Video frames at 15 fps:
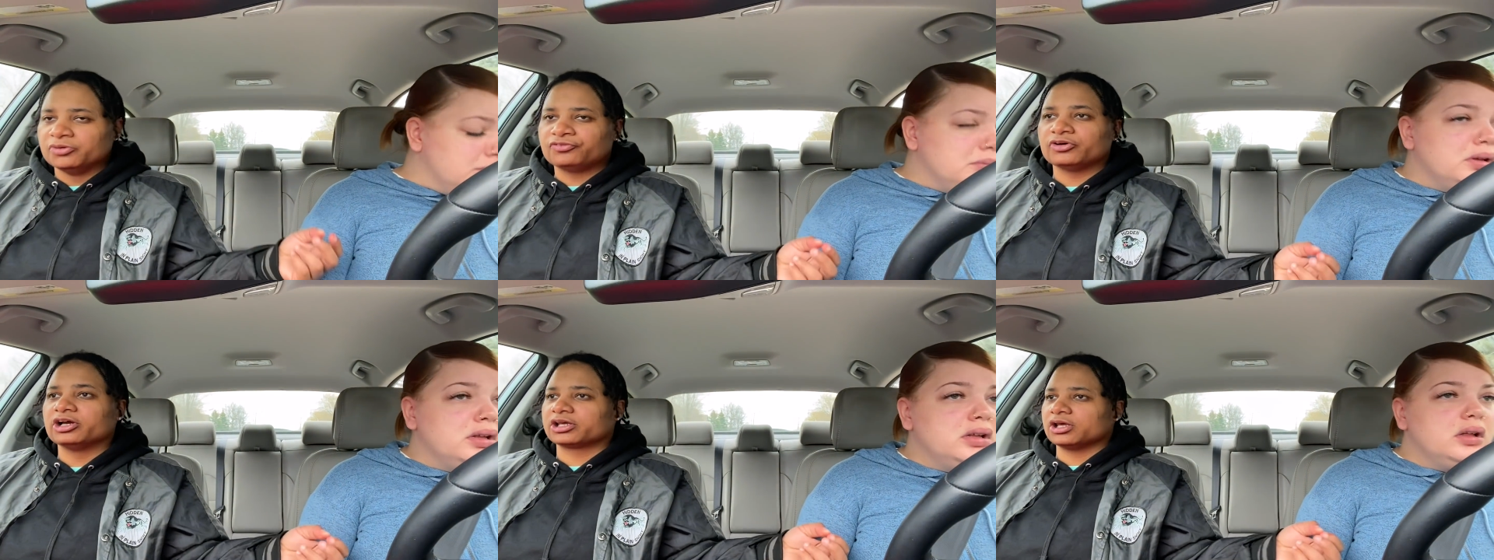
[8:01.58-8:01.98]

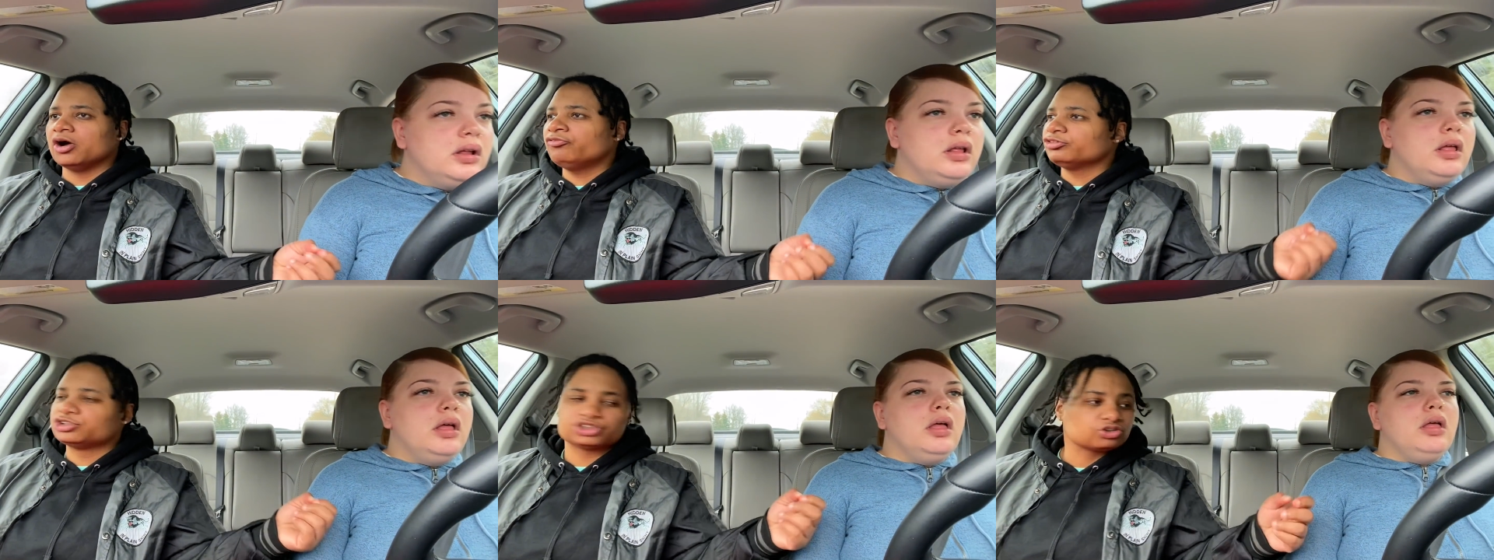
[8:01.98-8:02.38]
Speaker 1: Fuck you. I'm
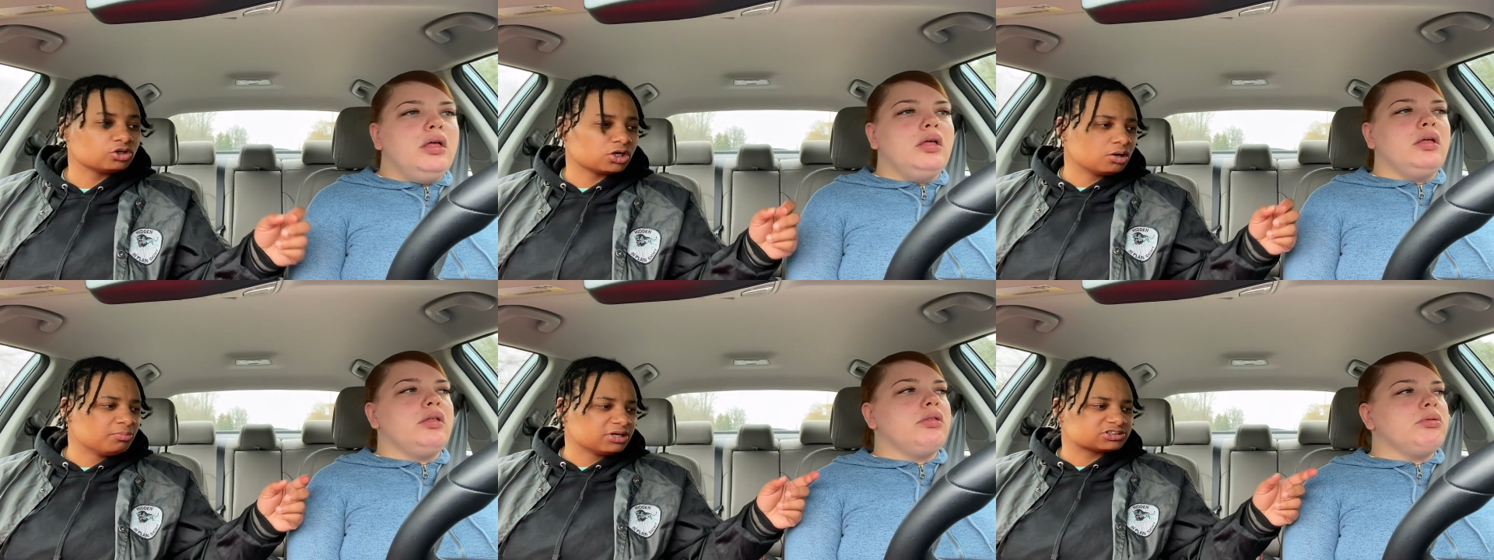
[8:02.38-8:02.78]
finna just throw it
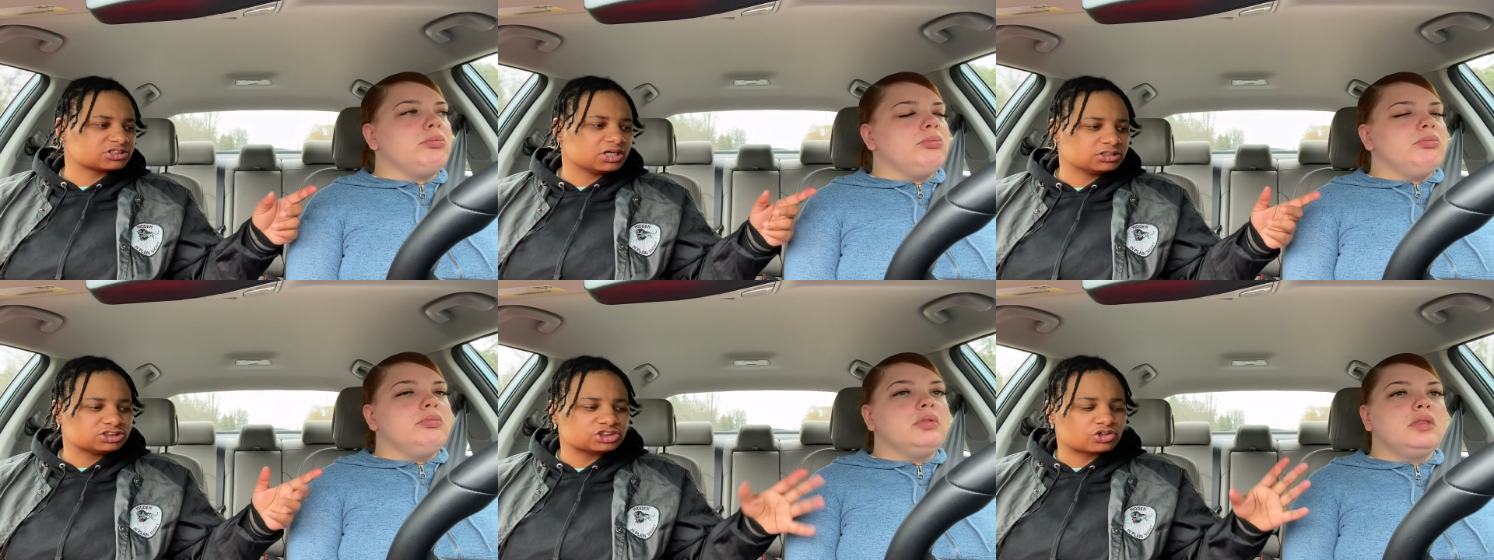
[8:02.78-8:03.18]
on my
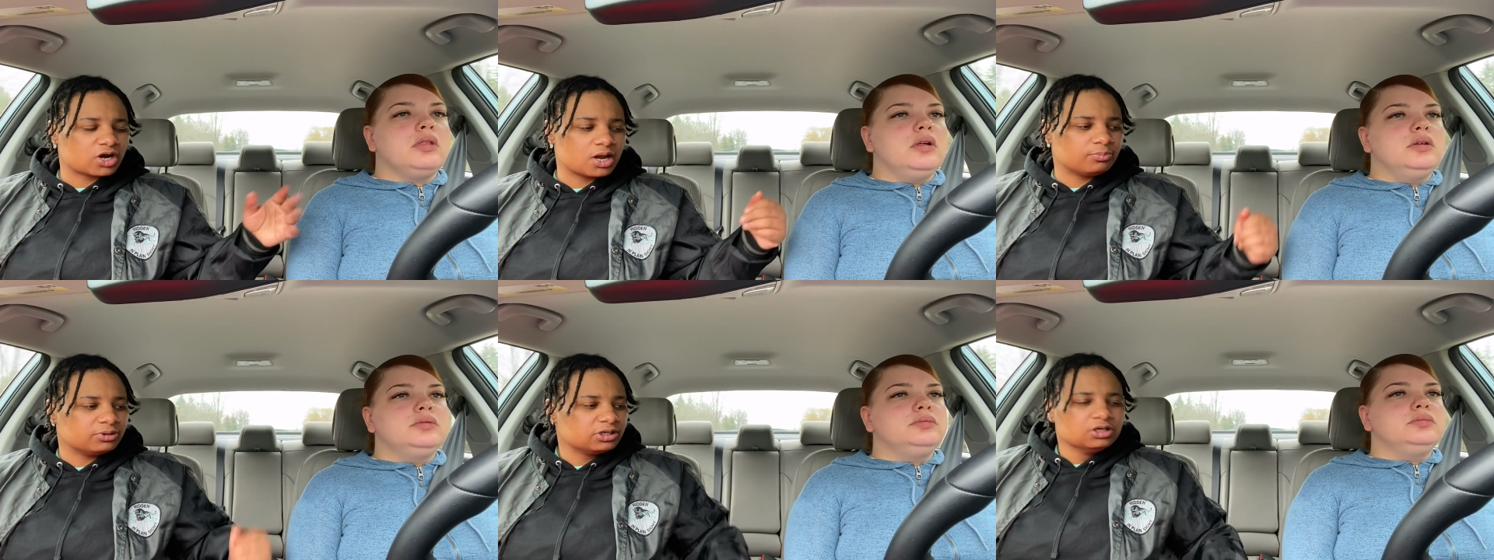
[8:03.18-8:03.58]
side. Just grab
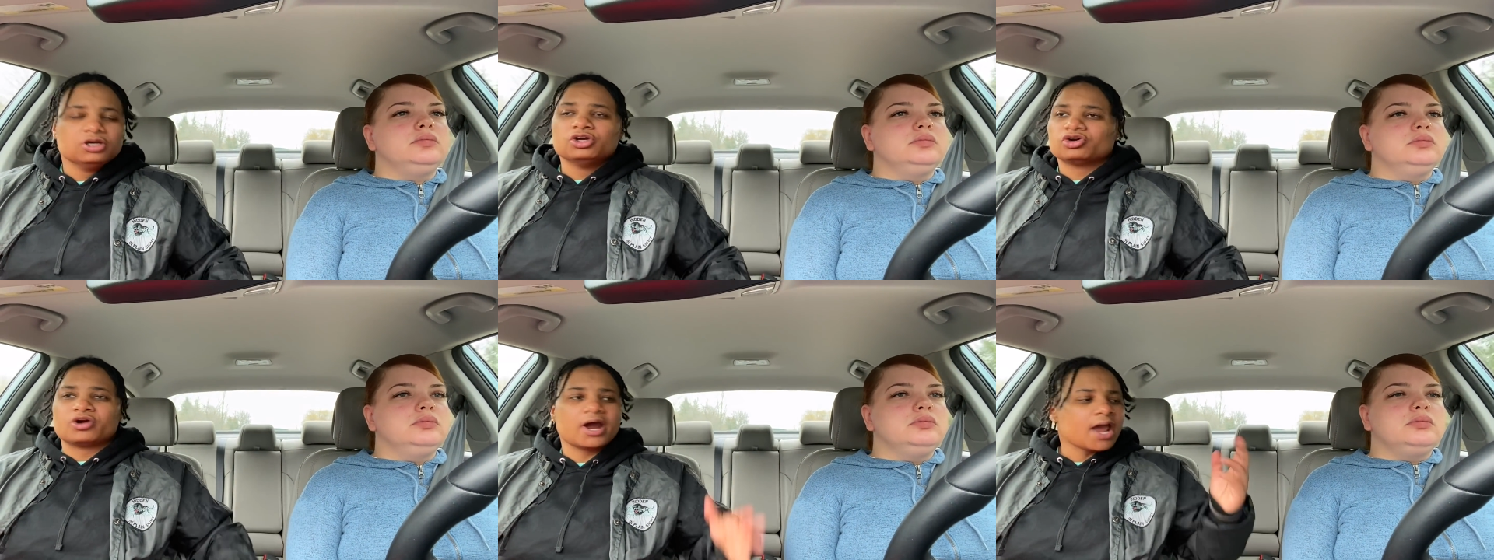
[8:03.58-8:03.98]
it.
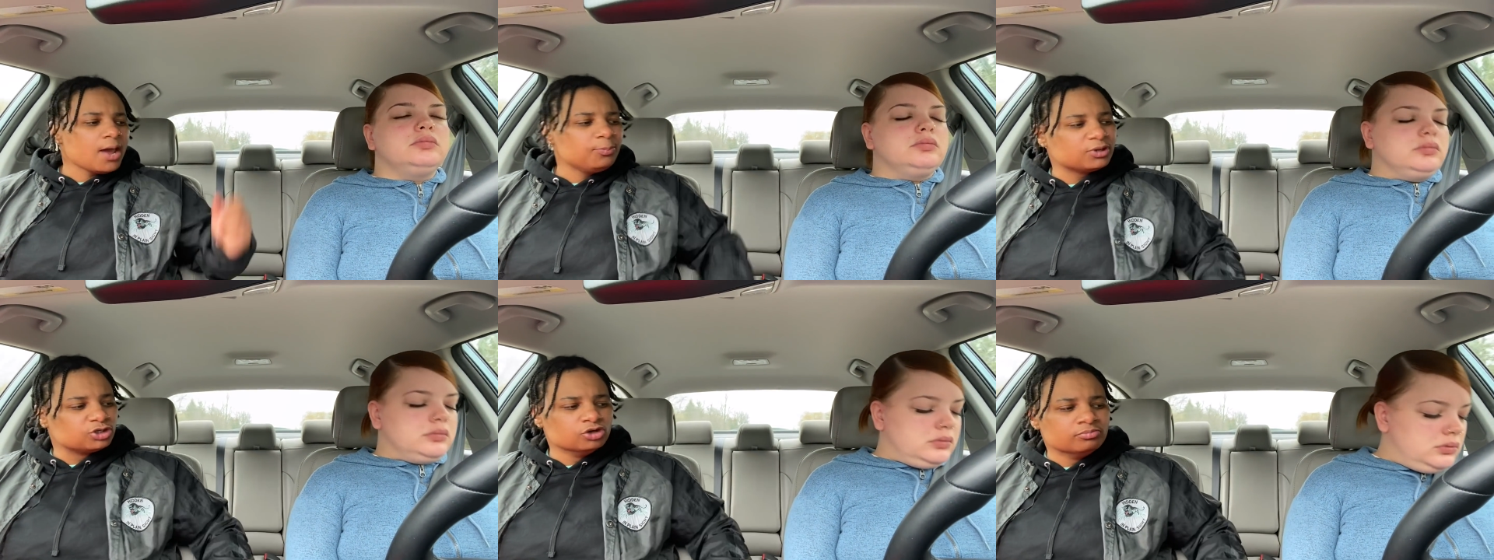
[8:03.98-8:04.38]
Grab
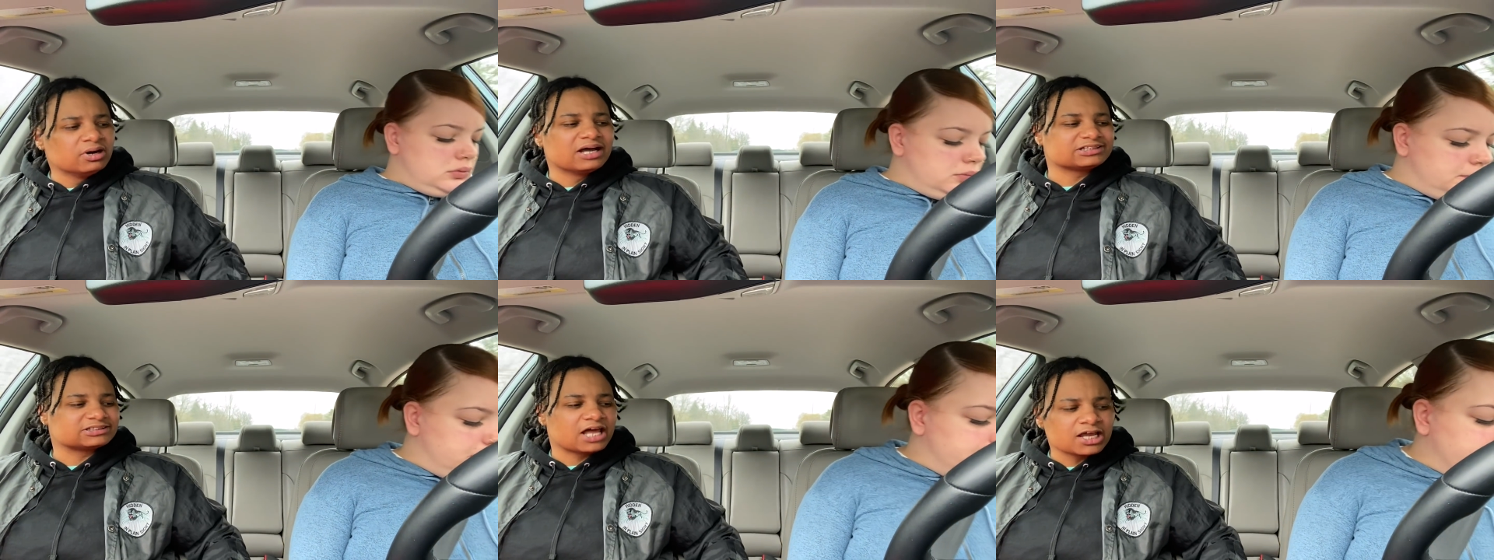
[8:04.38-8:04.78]
it. You
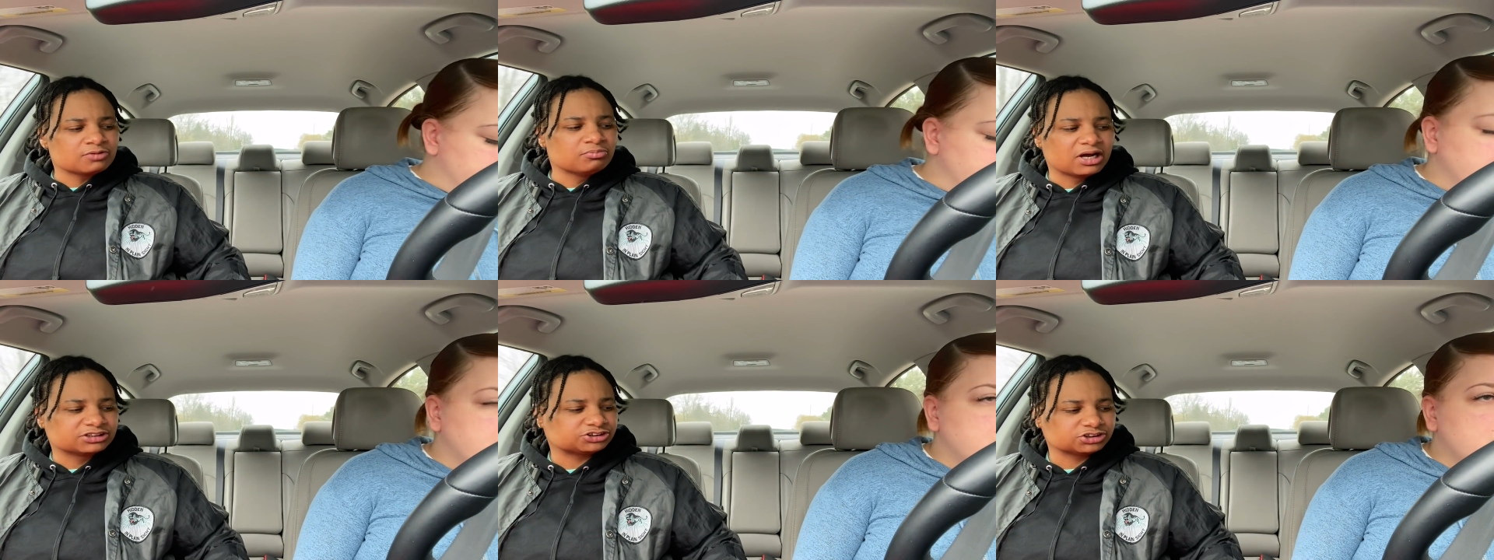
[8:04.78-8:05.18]
might like
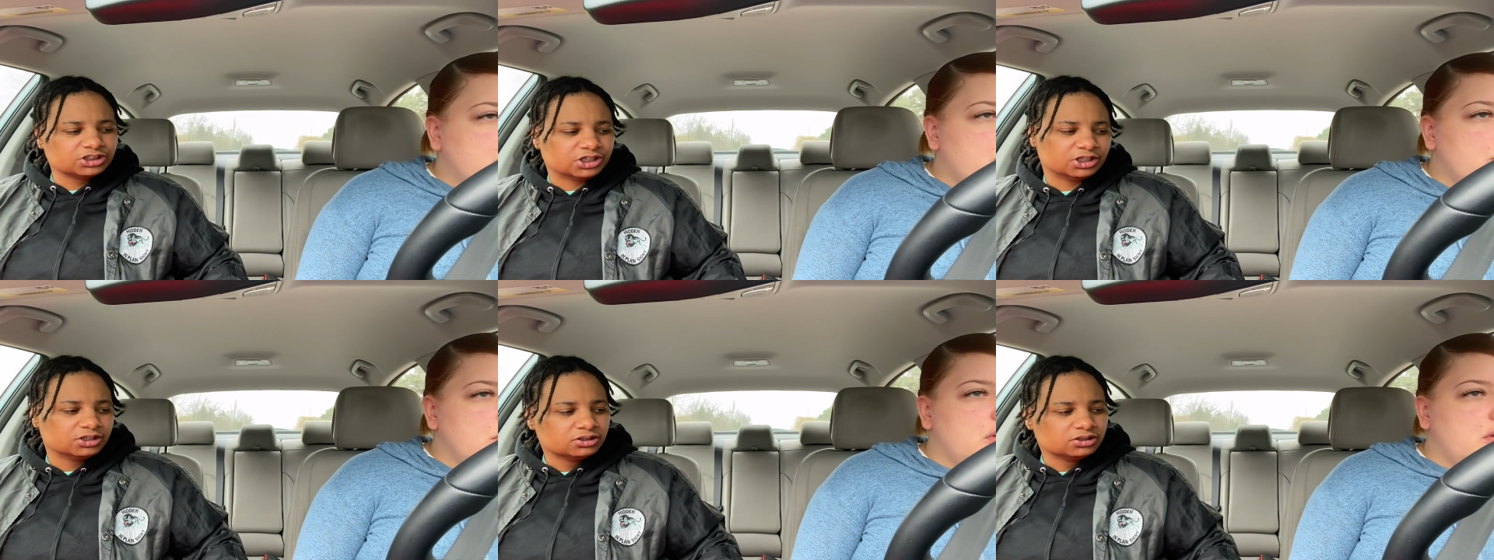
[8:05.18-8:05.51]
my shit.